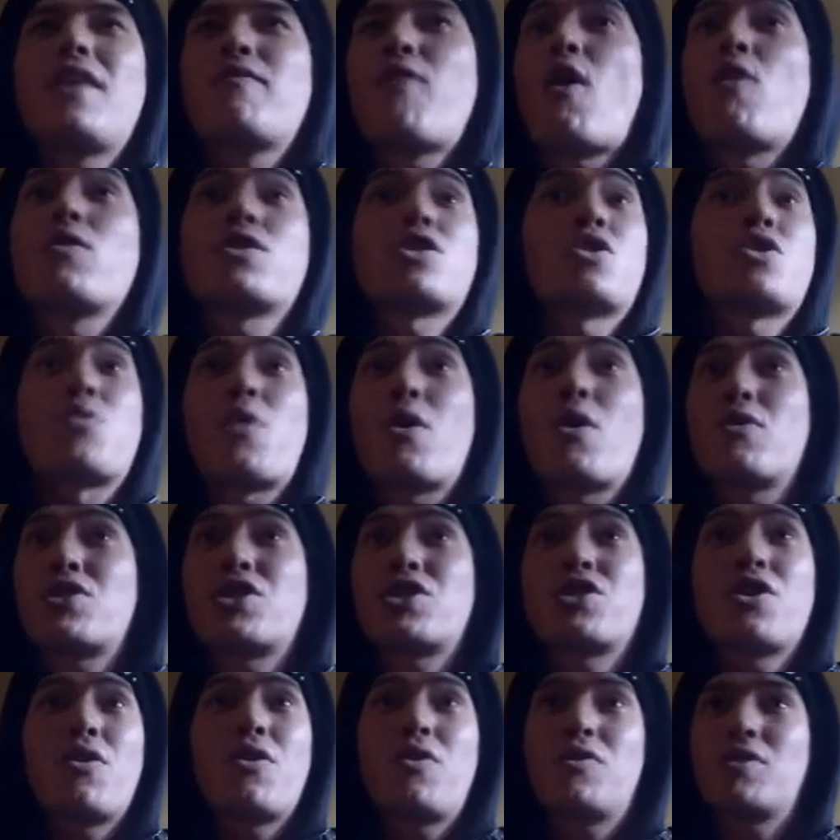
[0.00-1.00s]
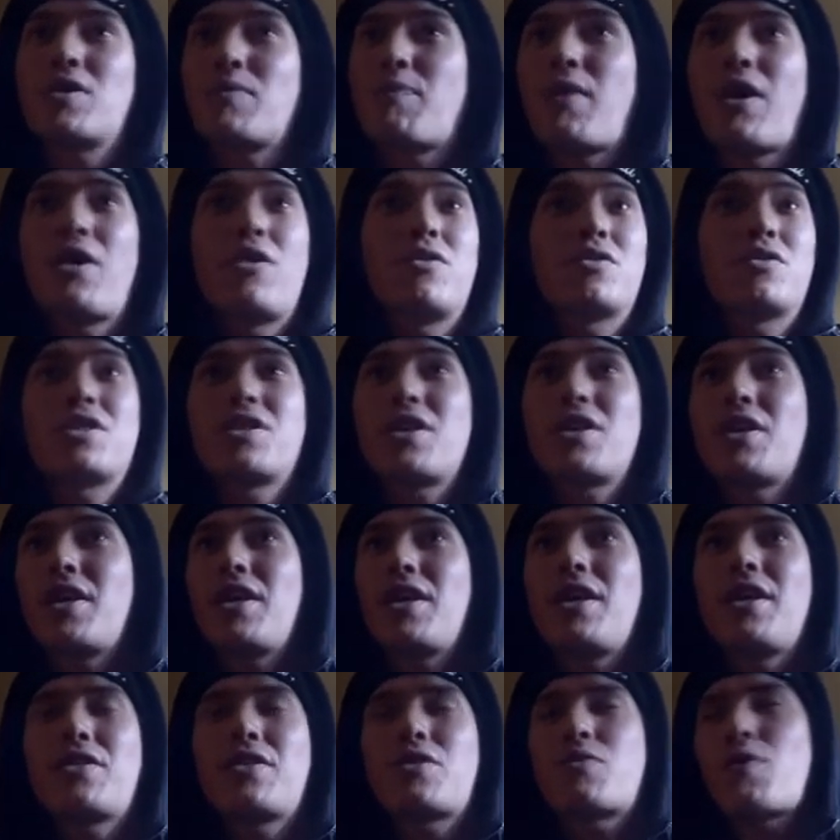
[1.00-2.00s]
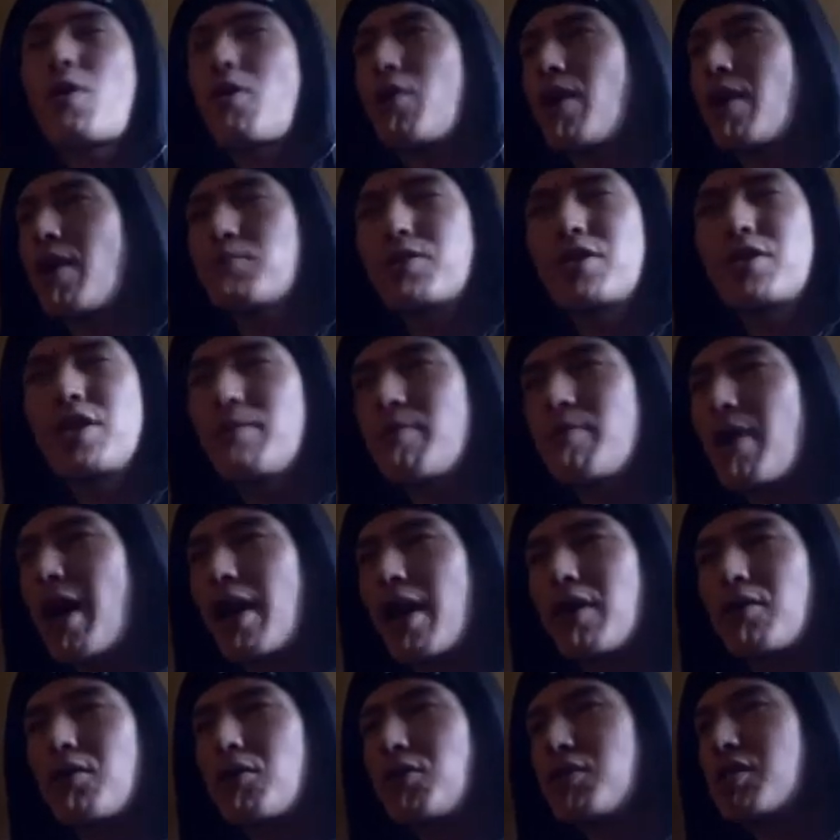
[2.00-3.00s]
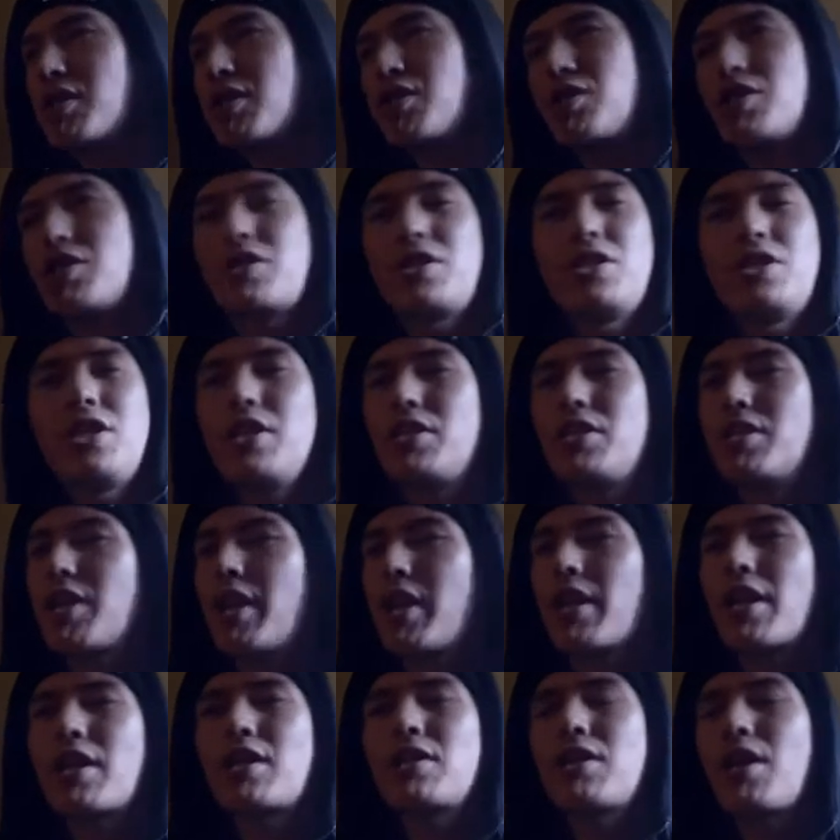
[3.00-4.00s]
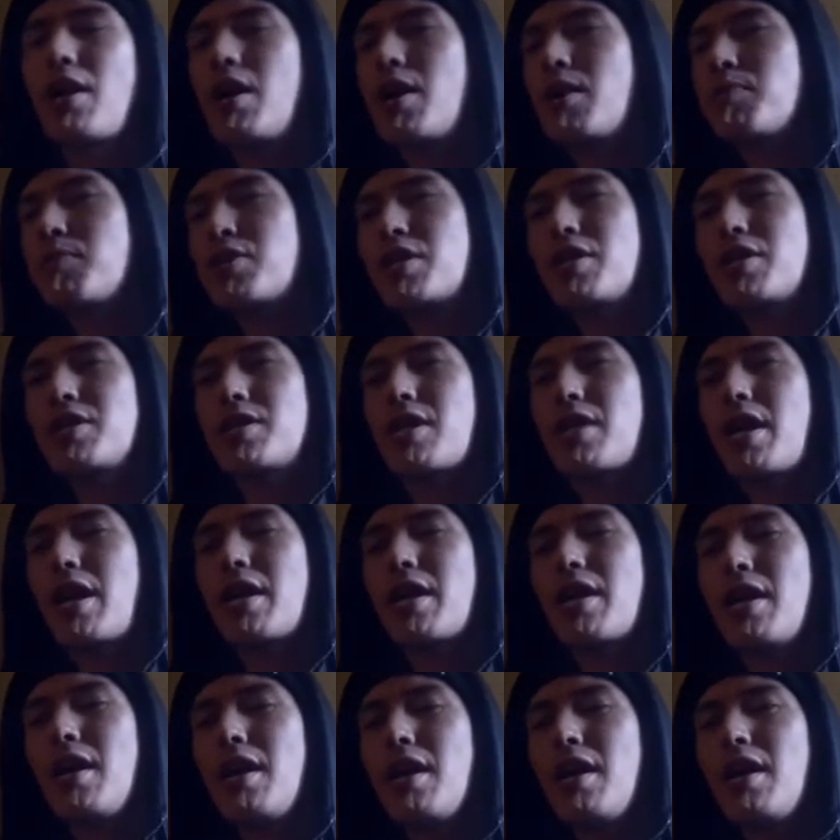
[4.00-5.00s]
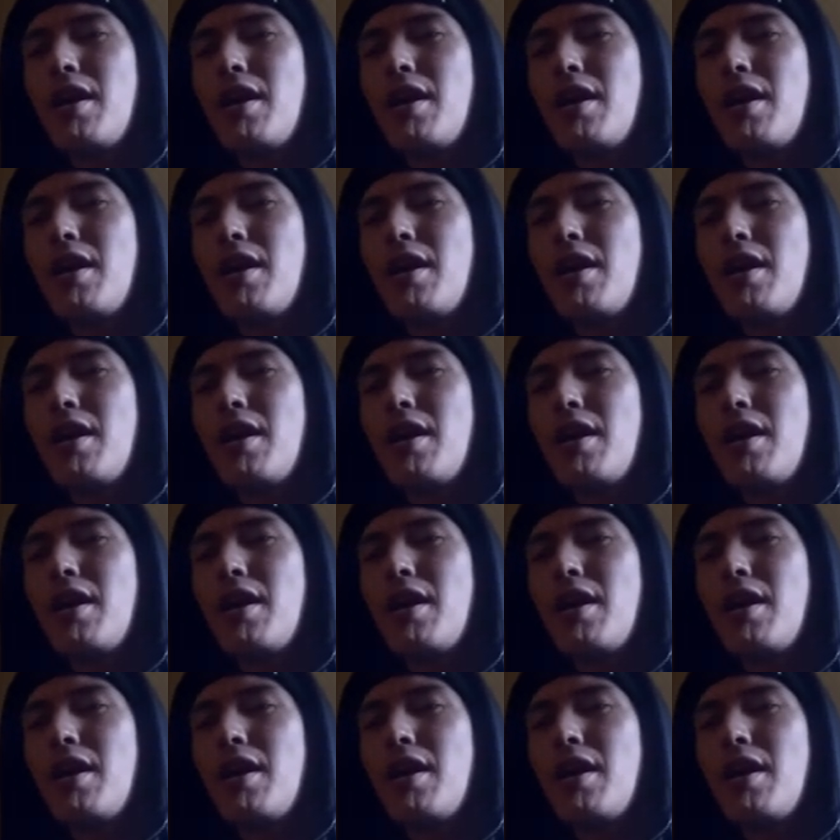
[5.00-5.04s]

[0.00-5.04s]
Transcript: I've always thrown shows in my own city and thrown MC battles and just DJ'd at clubs, because, like,